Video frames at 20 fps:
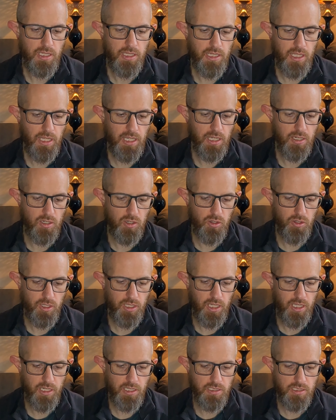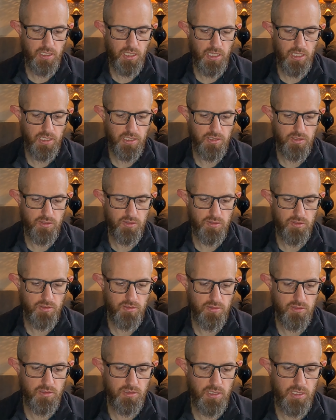They had a look at it and
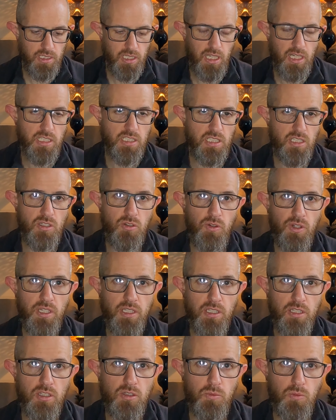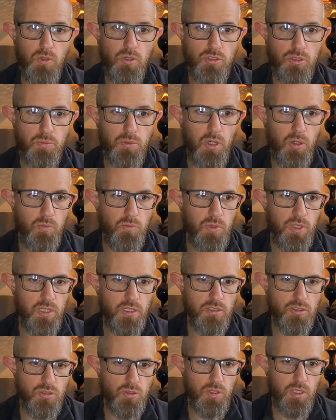they actually agreed that there was a problem with
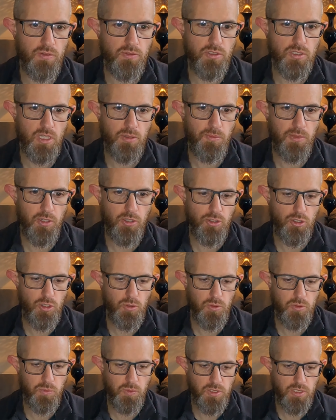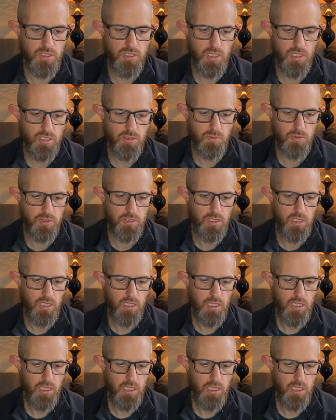it, so they'd sent me a new one, which is this one.